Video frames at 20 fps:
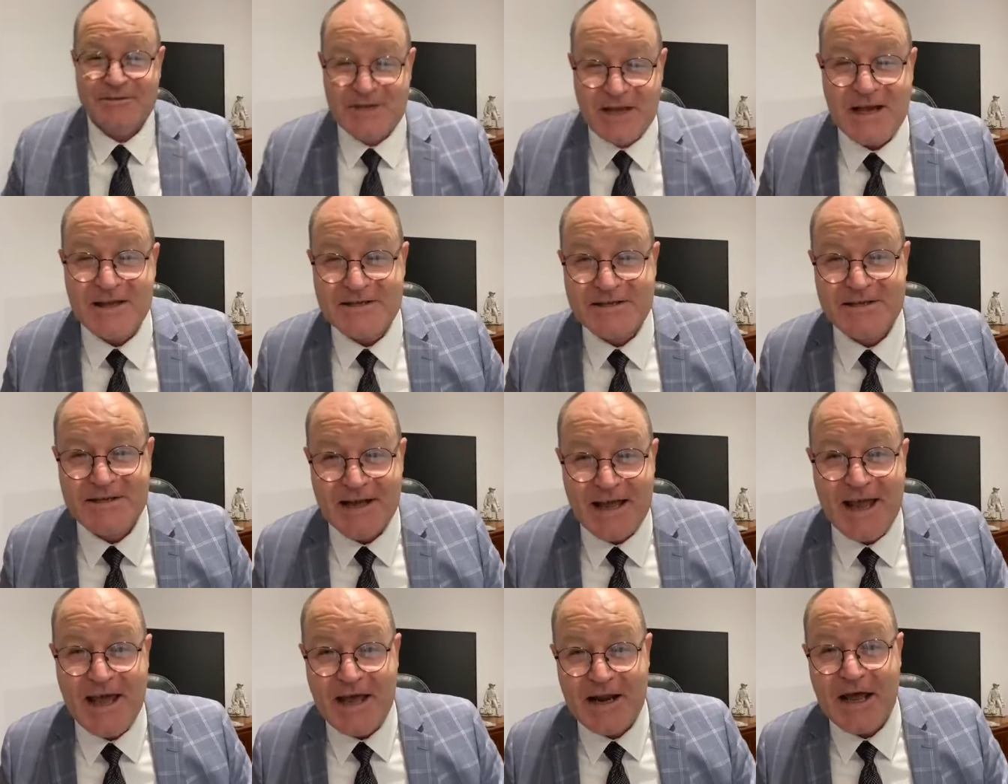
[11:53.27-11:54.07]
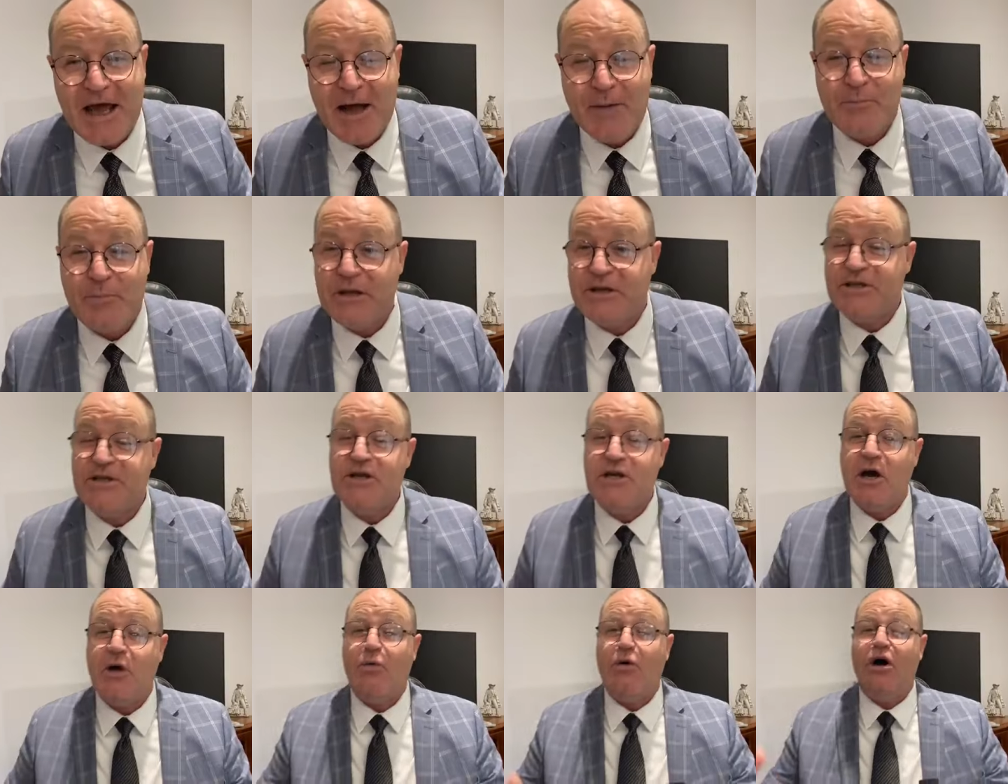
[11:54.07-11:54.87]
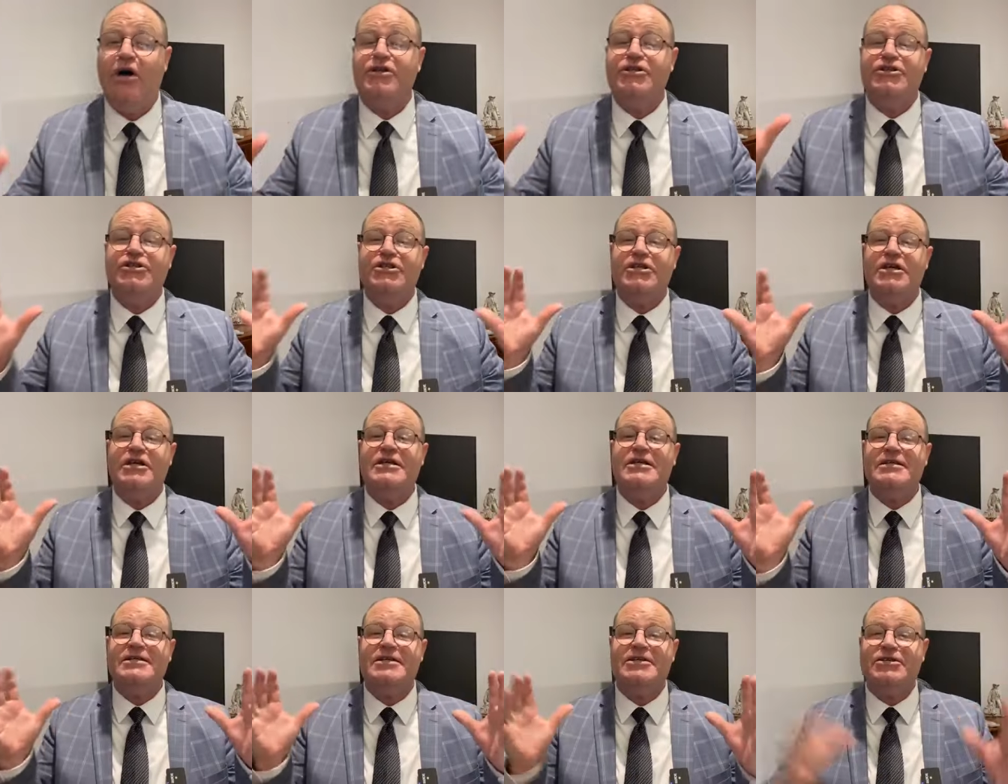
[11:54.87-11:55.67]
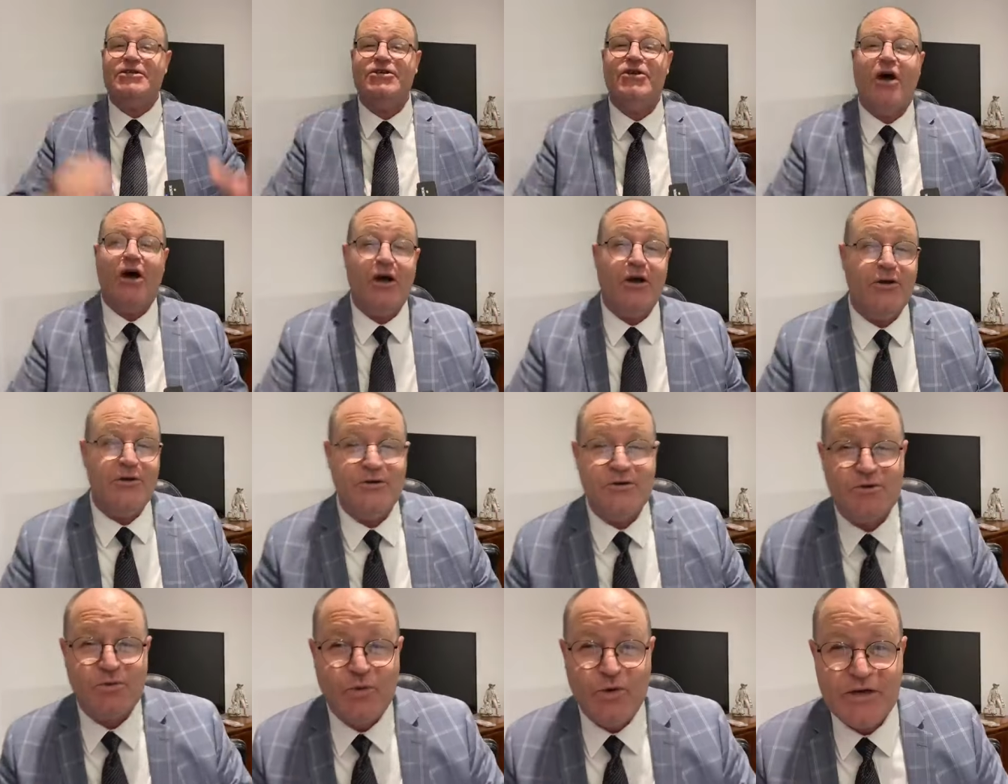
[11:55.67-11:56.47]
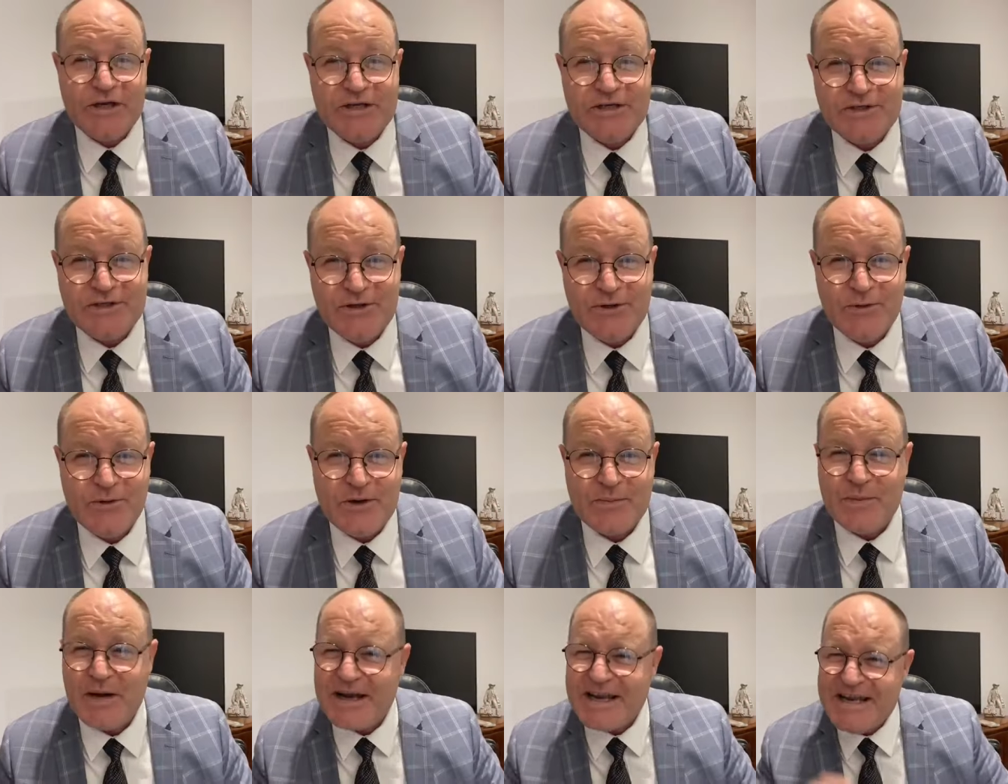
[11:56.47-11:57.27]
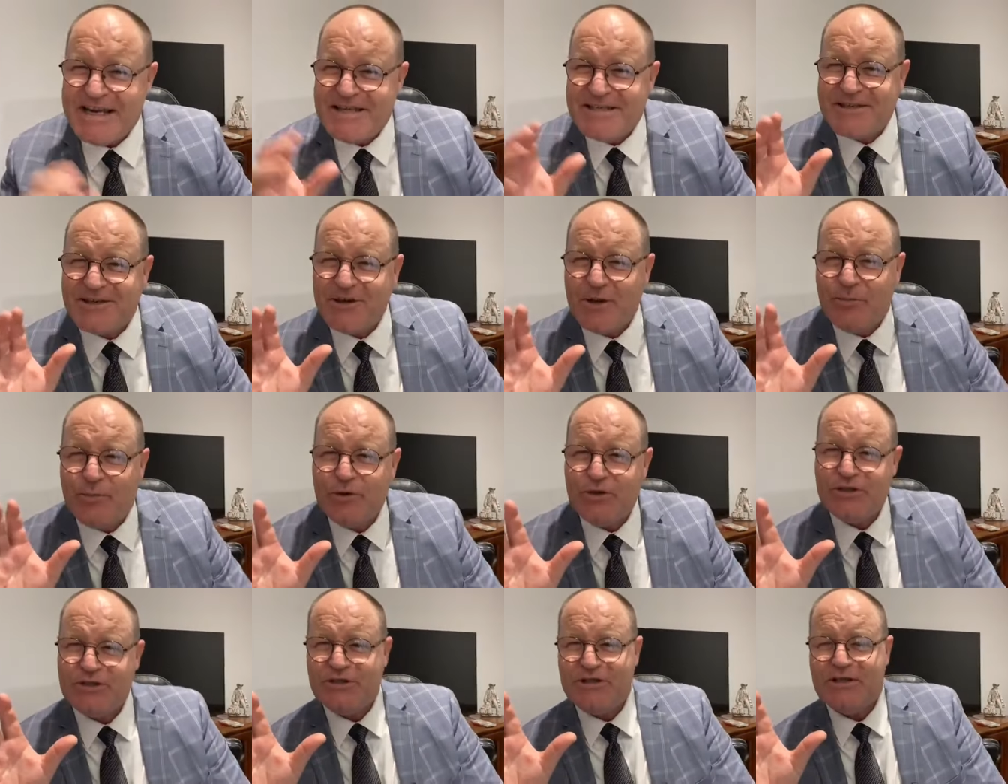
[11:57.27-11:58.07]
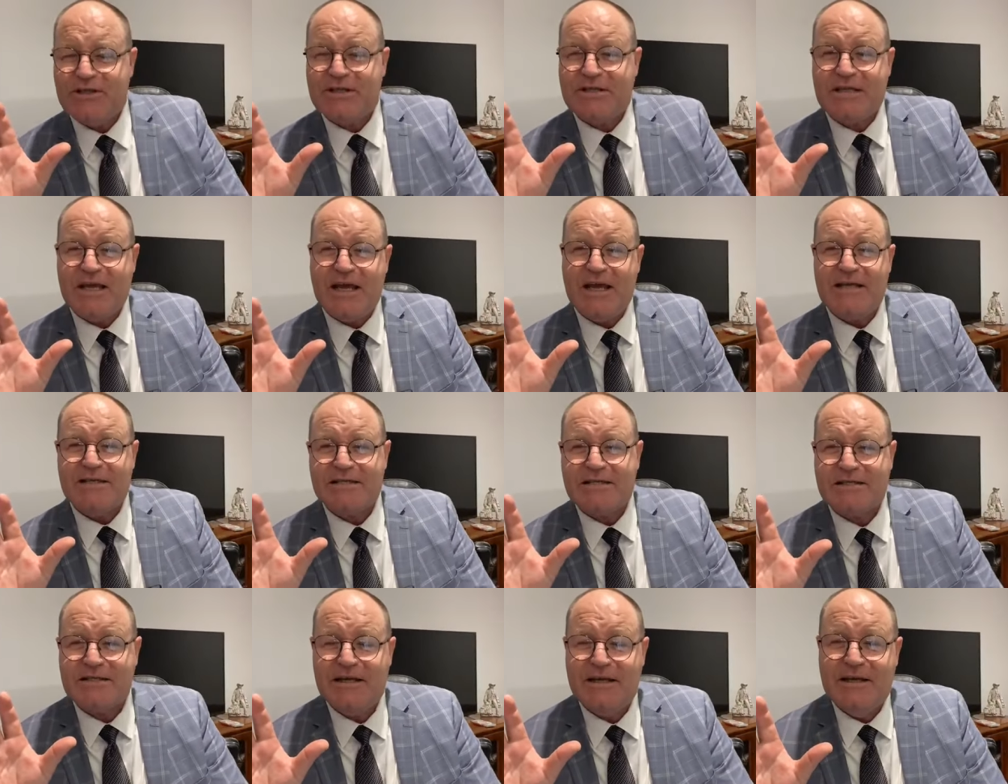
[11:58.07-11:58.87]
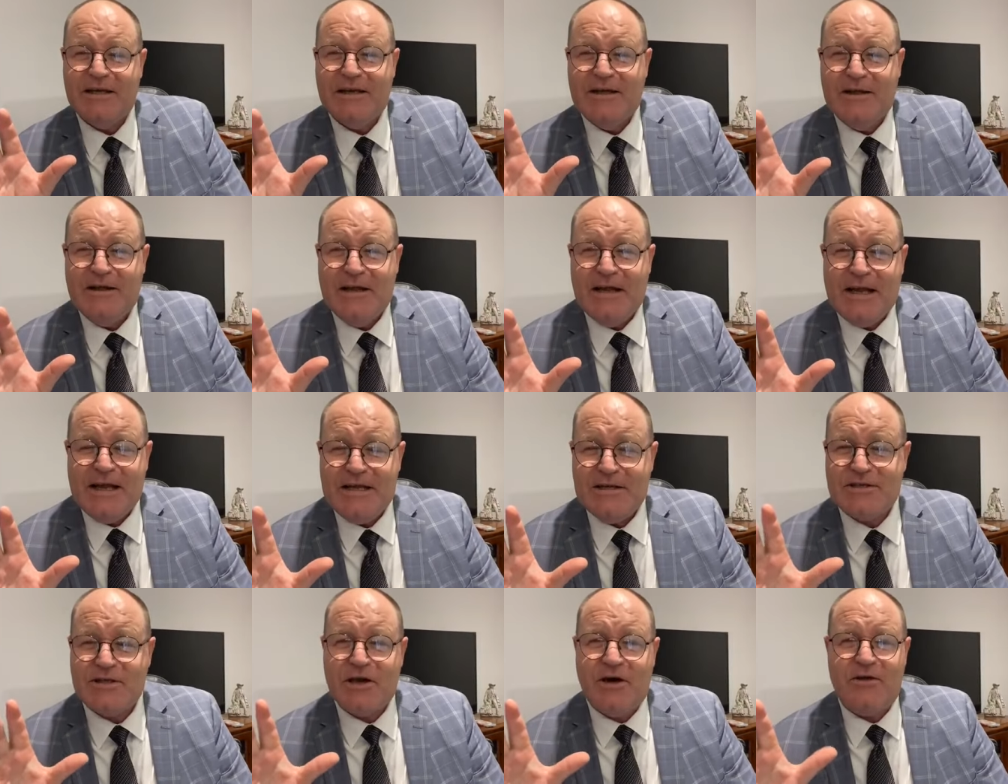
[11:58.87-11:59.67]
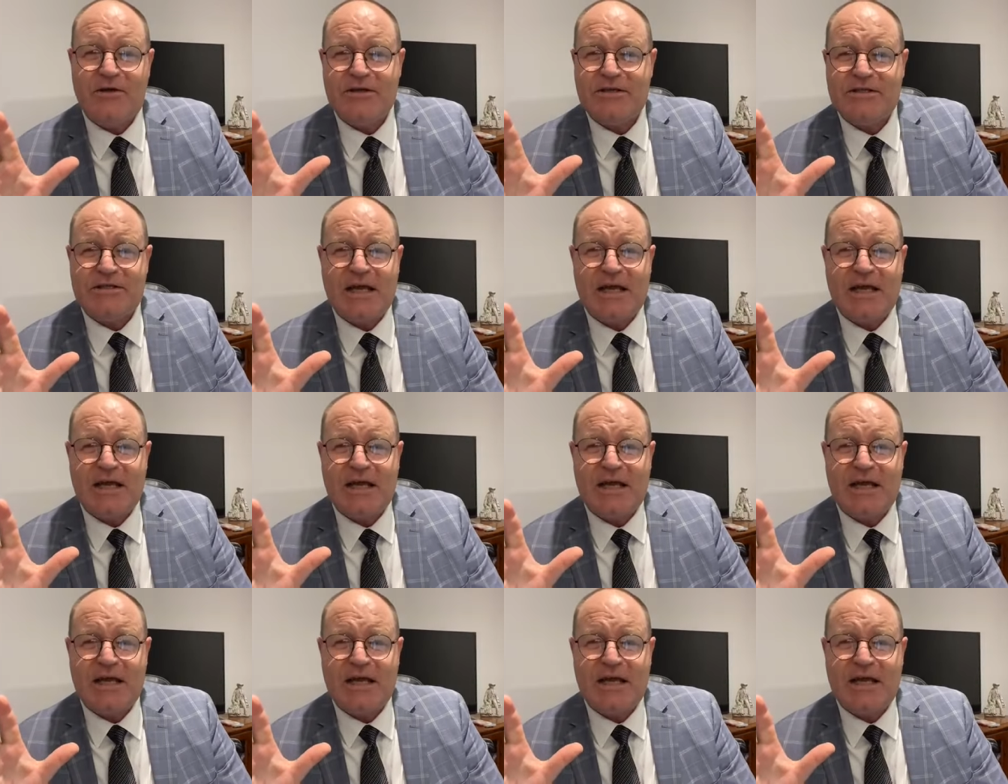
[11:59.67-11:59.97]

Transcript: doesn't add up. But you know what? Jesus knows what he's doing, but he's going to put you to the test. He's going to